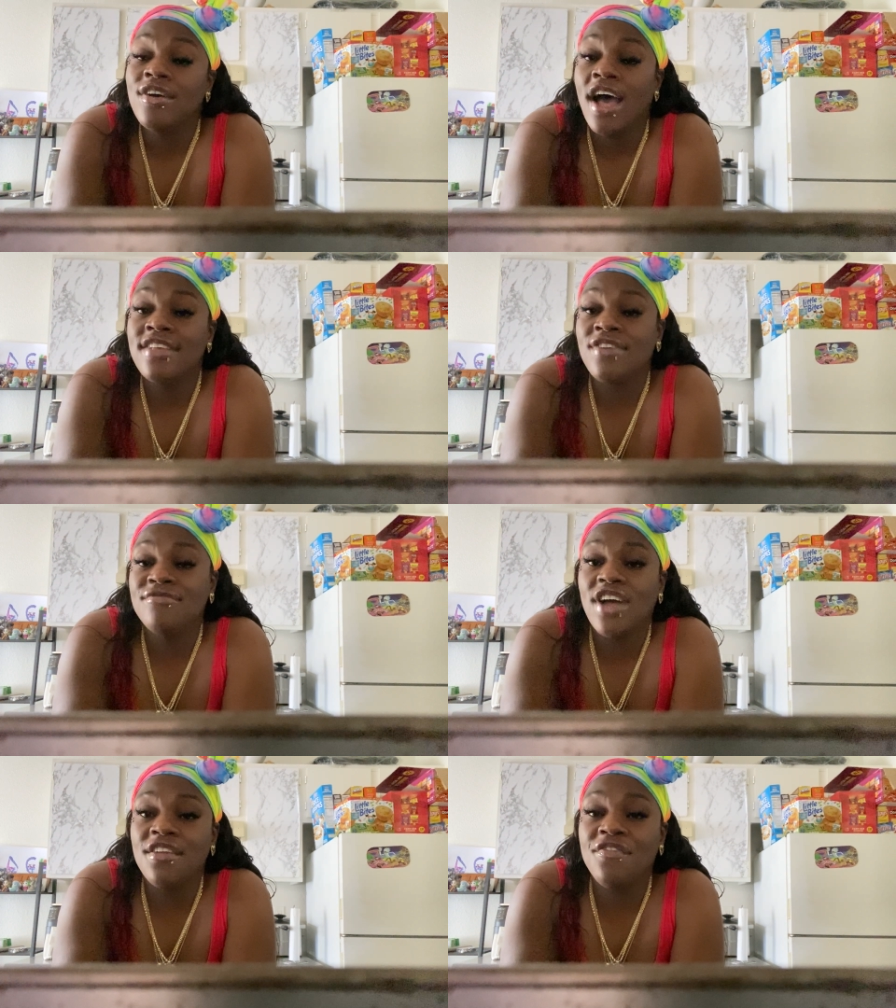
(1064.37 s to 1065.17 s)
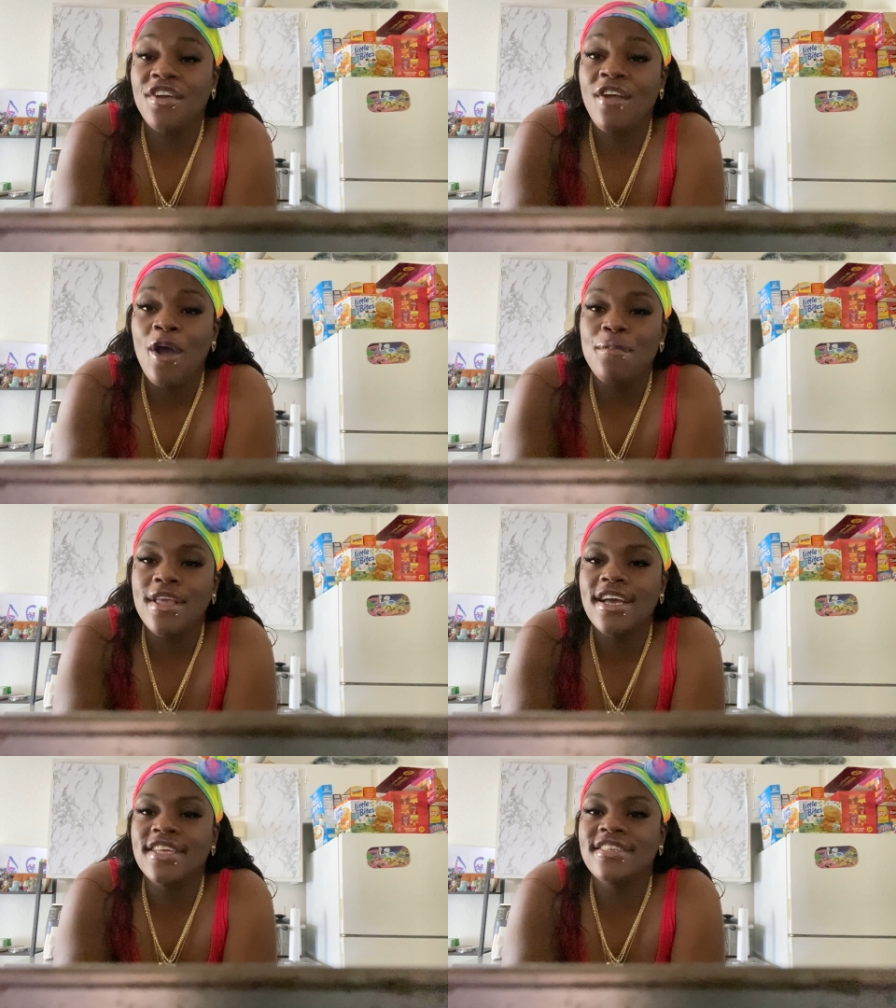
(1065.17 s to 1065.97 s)
That's what I'm trying to figure out
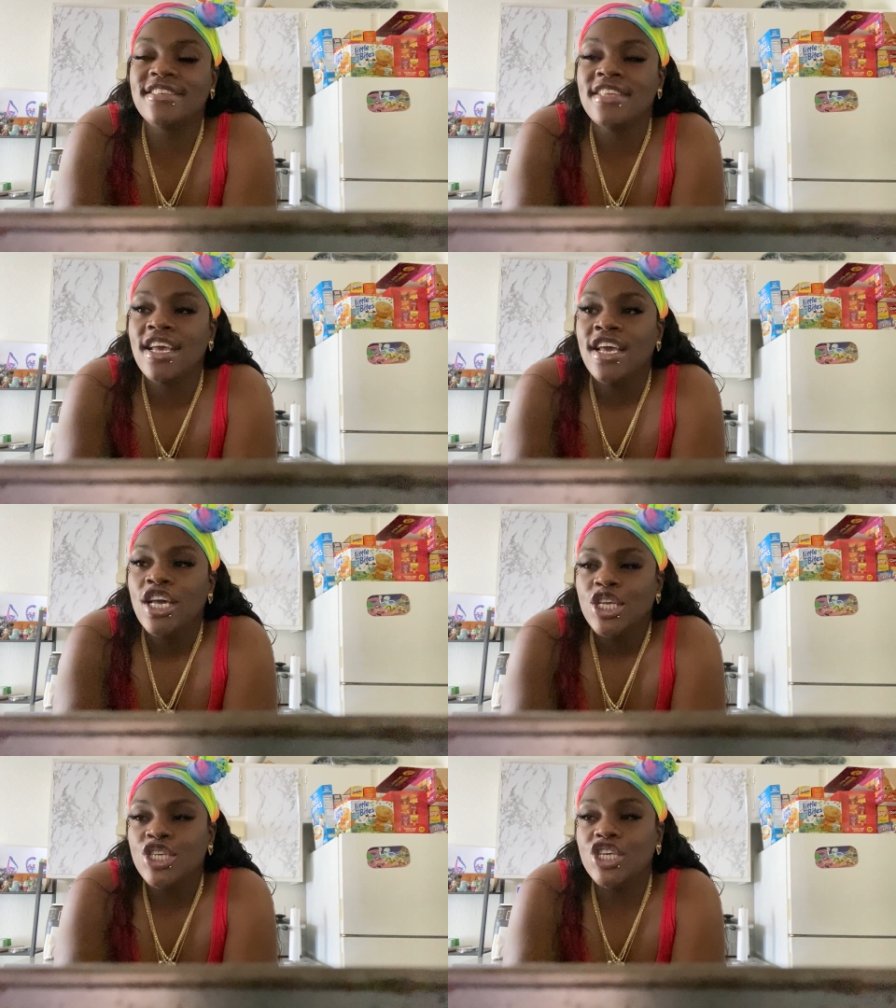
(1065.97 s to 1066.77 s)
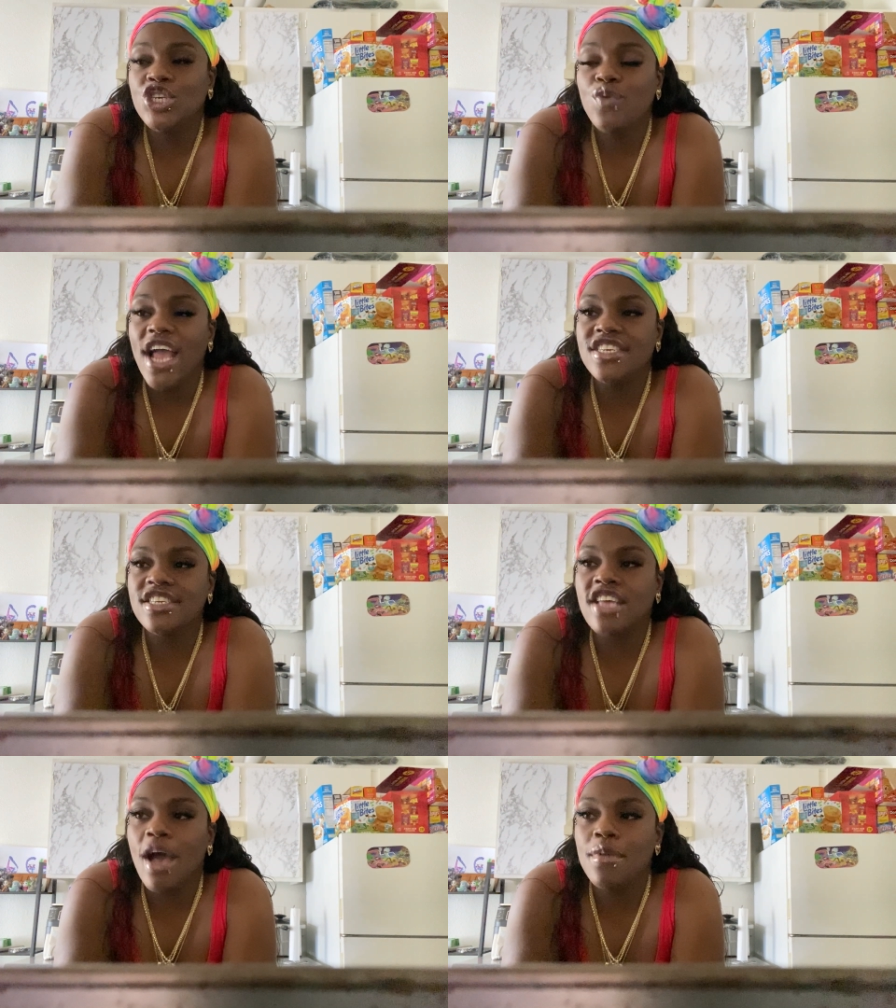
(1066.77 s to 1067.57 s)
because
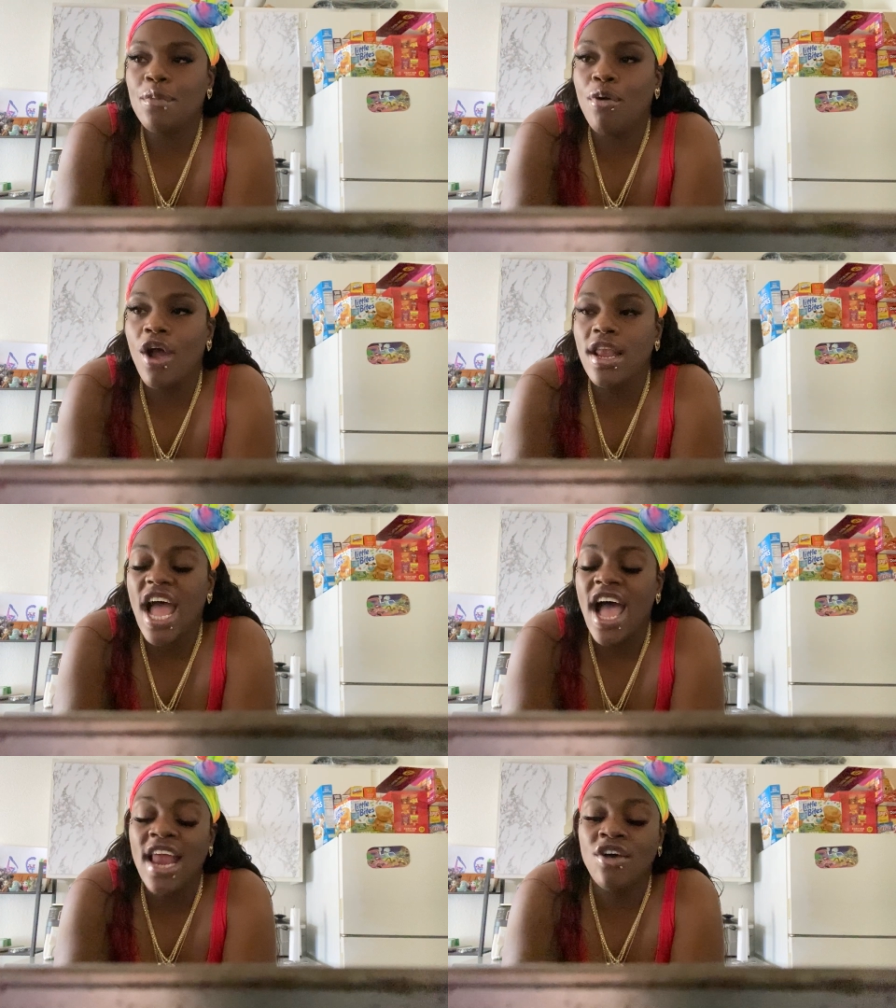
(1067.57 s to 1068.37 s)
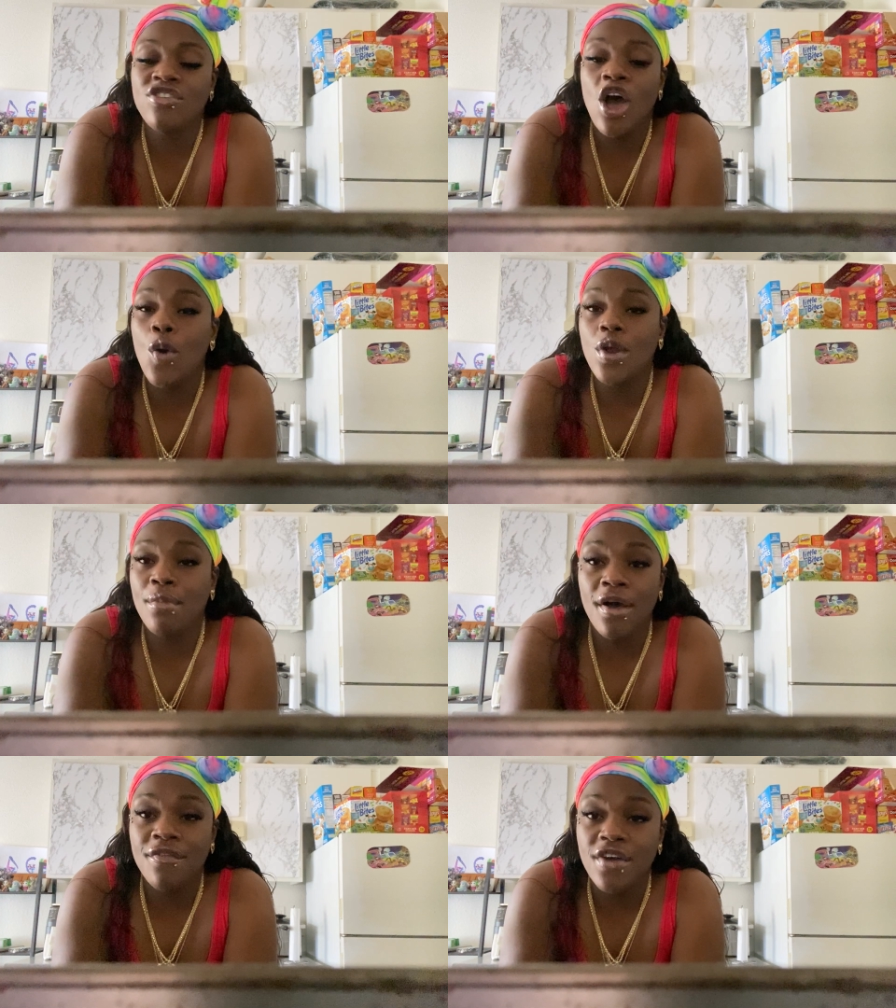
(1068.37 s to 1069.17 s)
situations coming apart. Like, I don't know when a
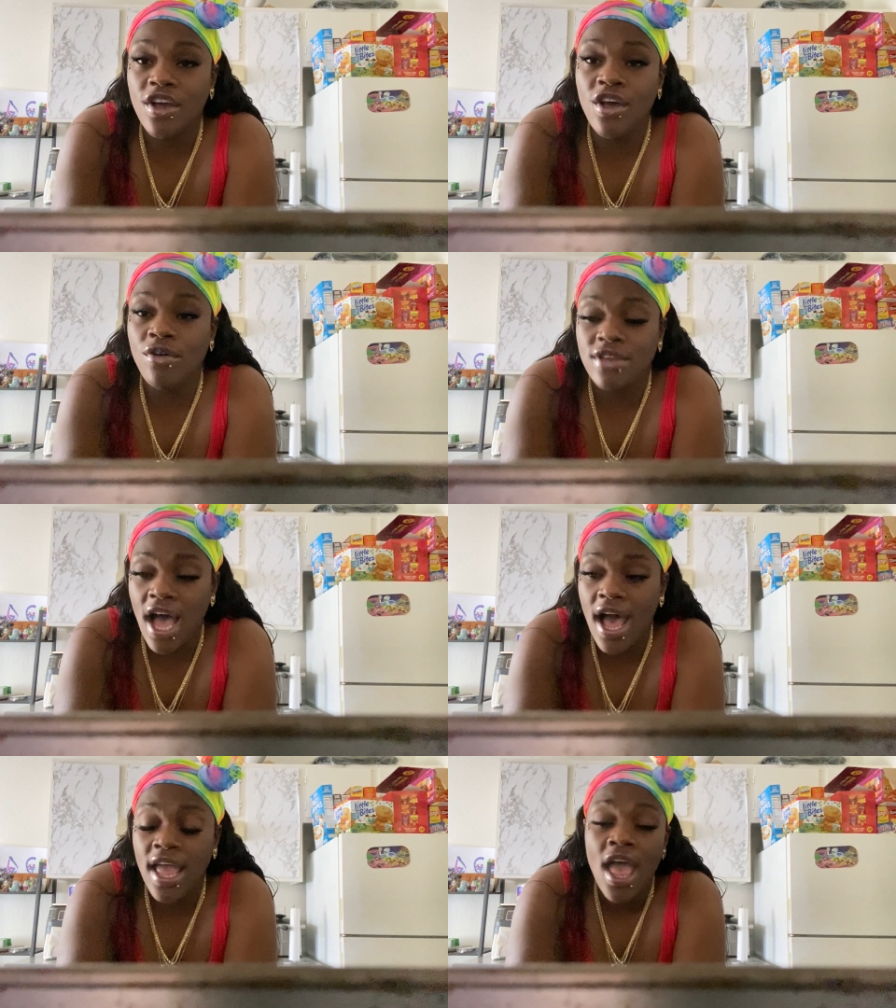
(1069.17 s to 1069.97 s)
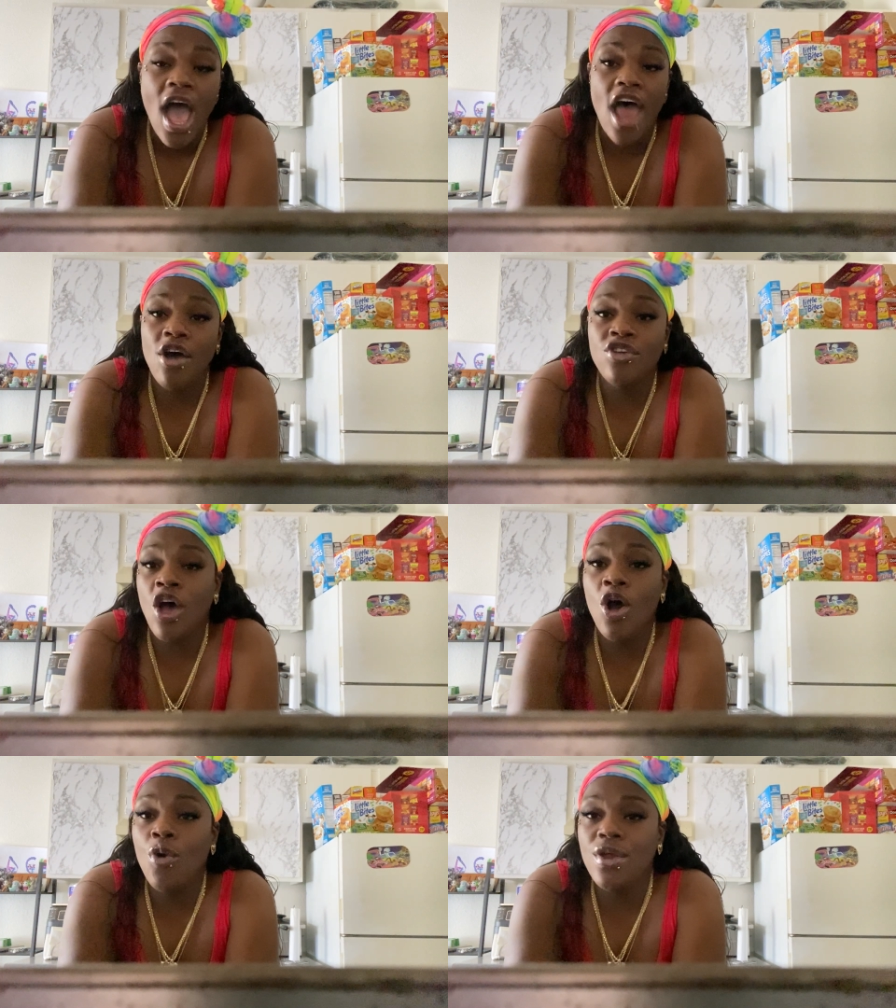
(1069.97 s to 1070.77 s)
motherfucker gonna die. I don't
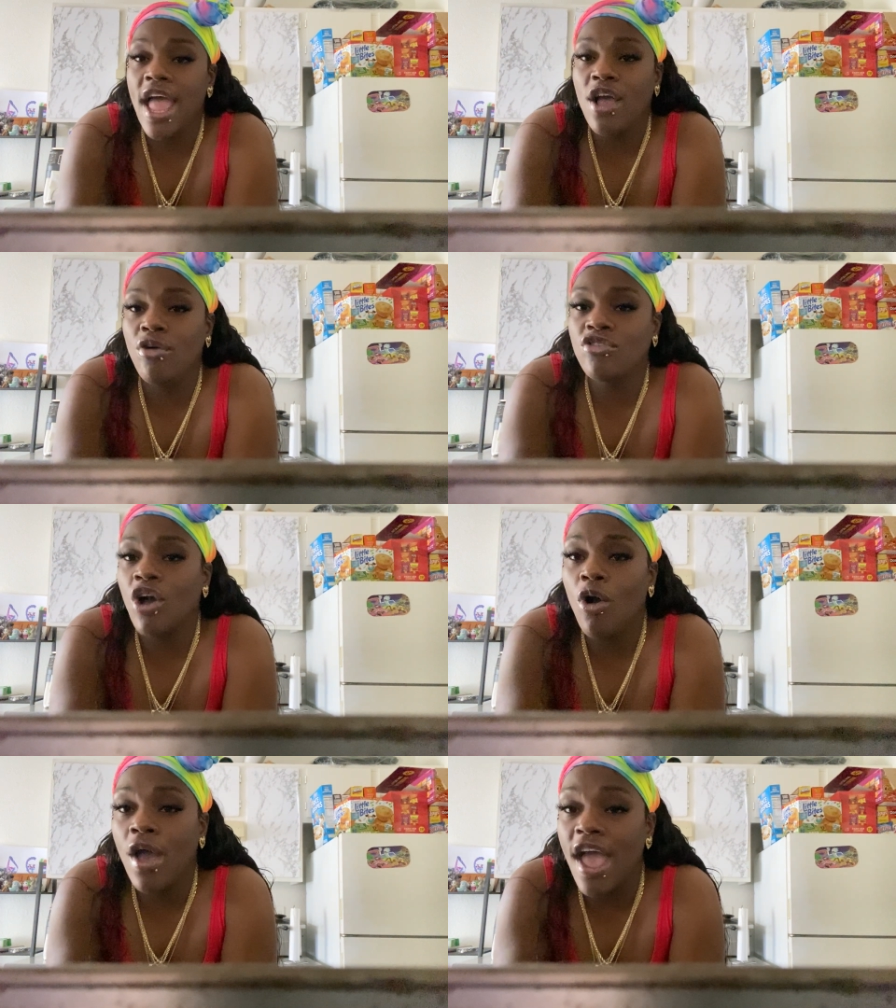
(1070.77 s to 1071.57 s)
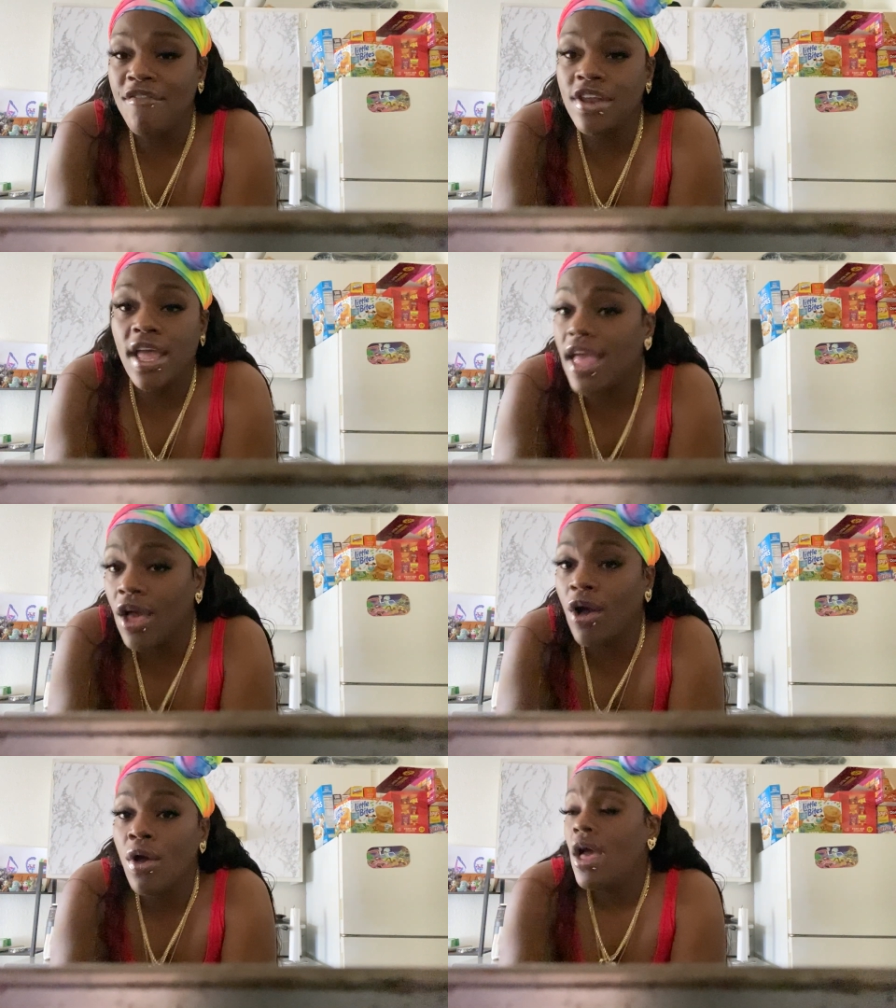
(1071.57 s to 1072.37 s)
know when they gonna go heaven or
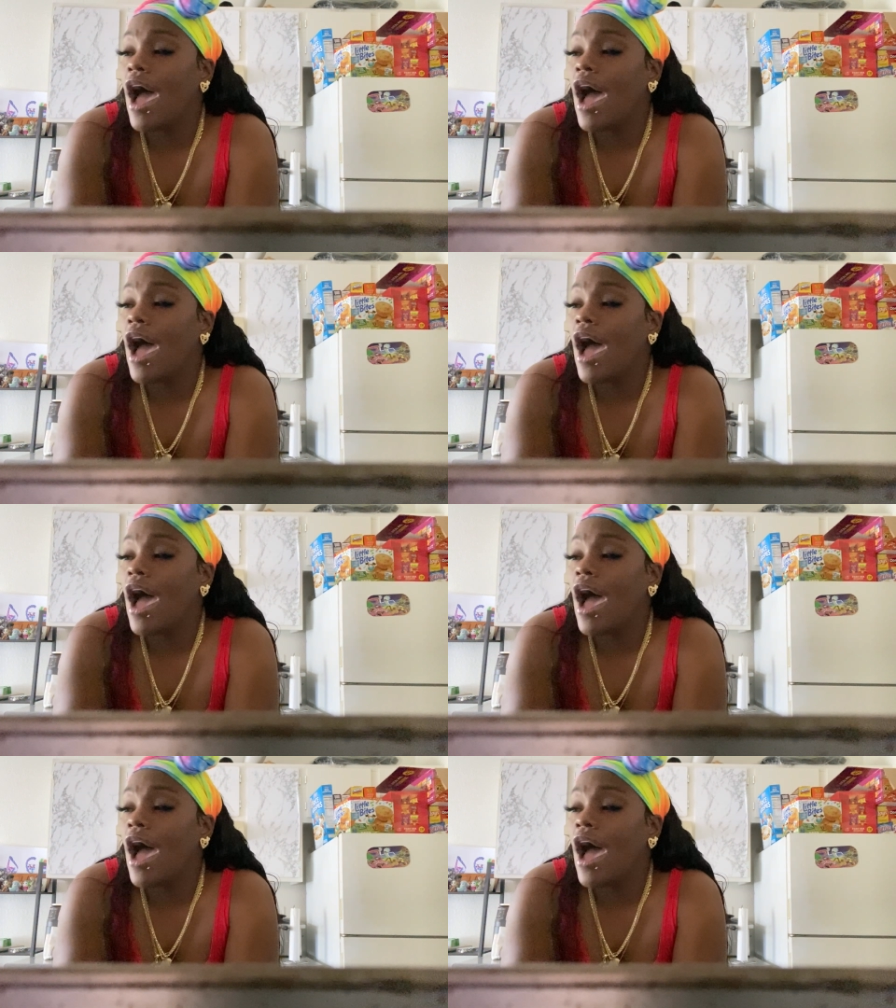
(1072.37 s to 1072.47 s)
hell.